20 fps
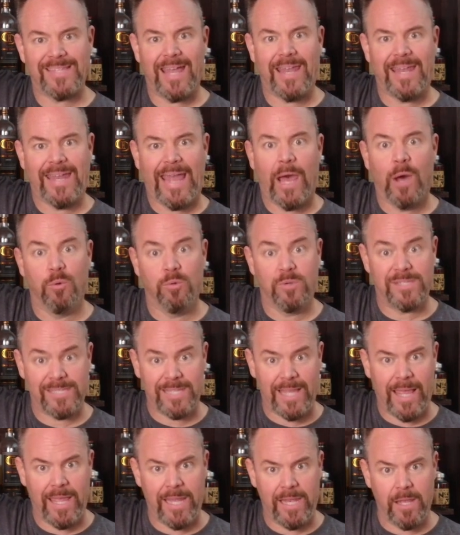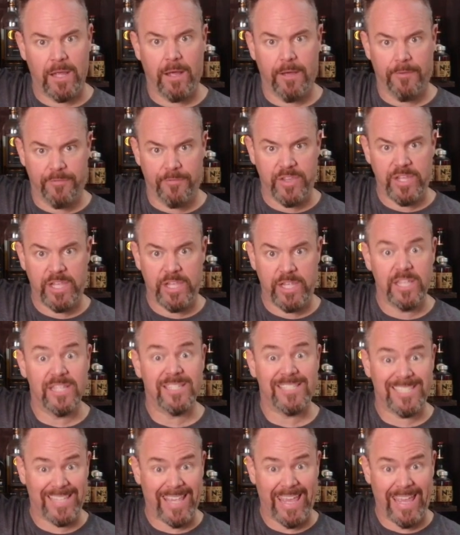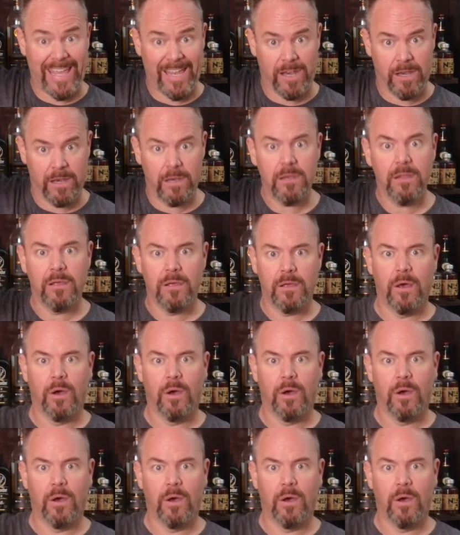on the outside of the skin.